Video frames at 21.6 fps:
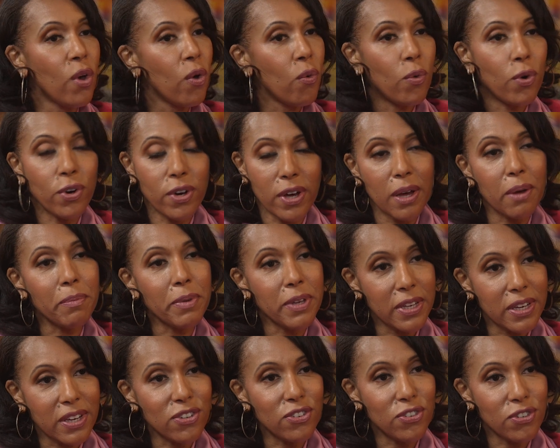will come
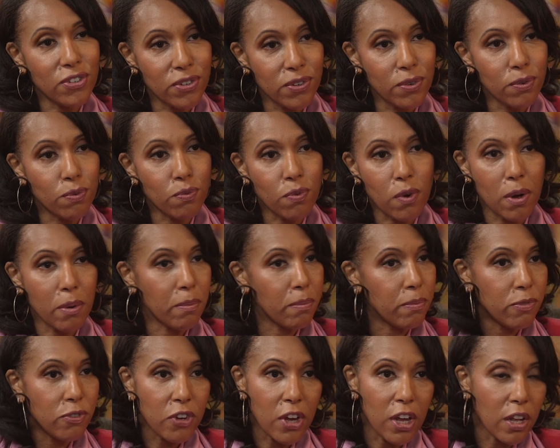and get you
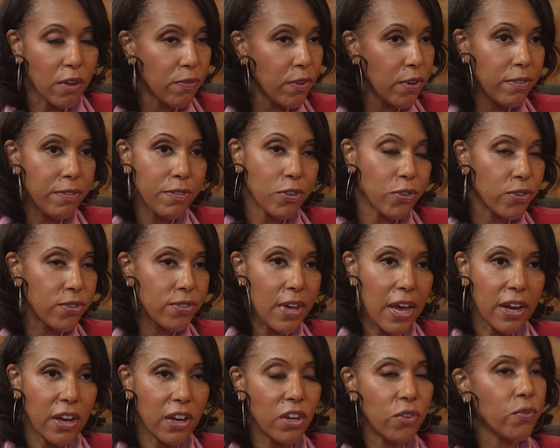from jail even if you're
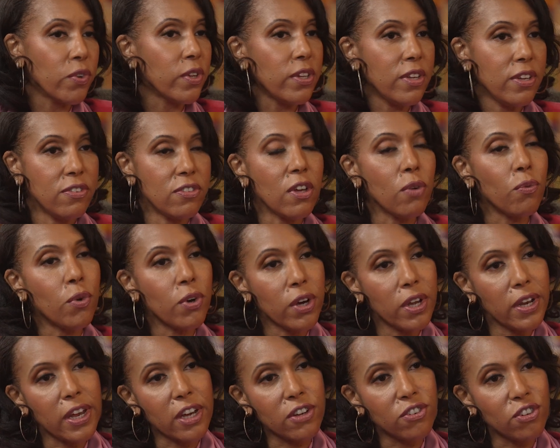cited and released, and we'll
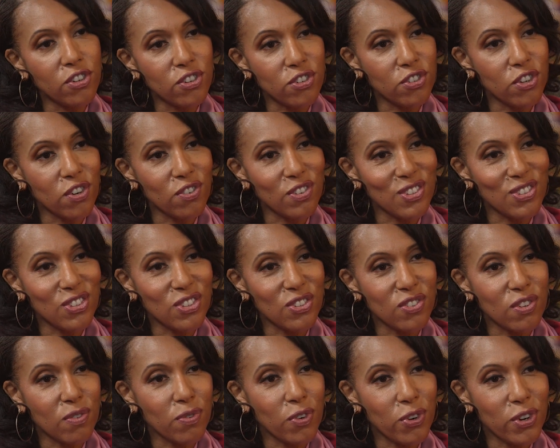connect you to
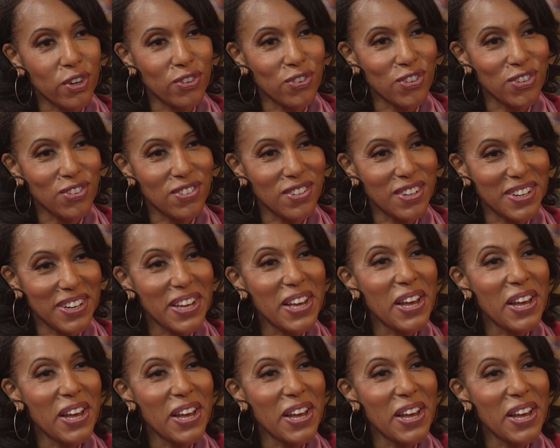services if you're interested.